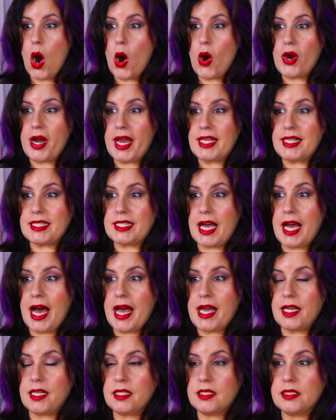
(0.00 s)
Okay,
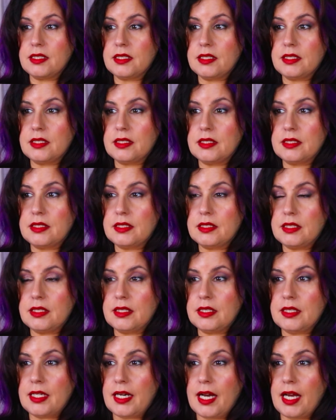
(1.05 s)
Scott.
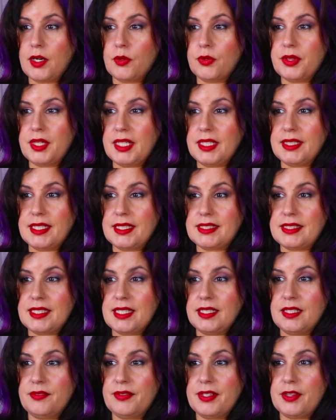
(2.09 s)
I don't think that's the
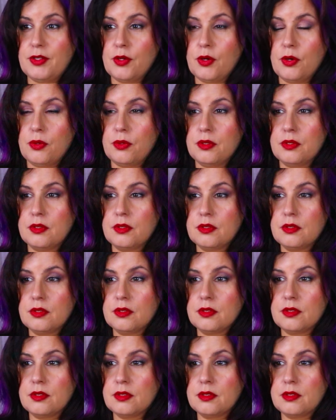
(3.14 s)
end of it, though.
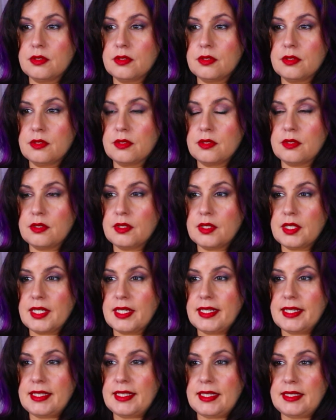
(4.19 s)

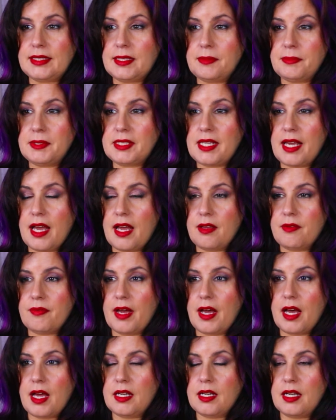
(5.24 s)
He seems to have
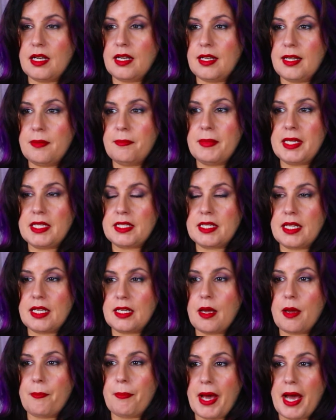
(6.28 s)

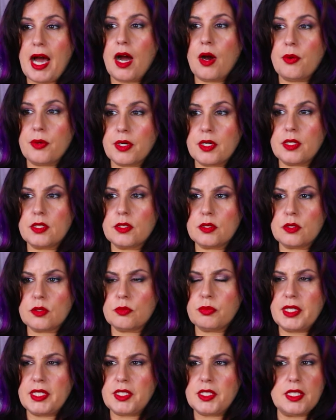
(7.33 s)
unlimited powers,
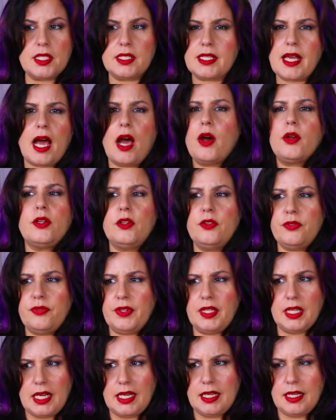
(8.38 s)
which is, how do you
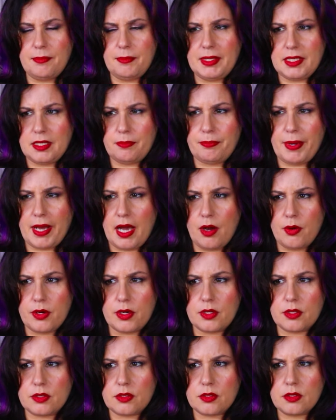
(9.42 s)
feed unlimited
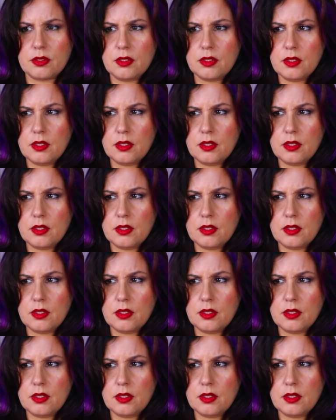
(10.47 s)
powers?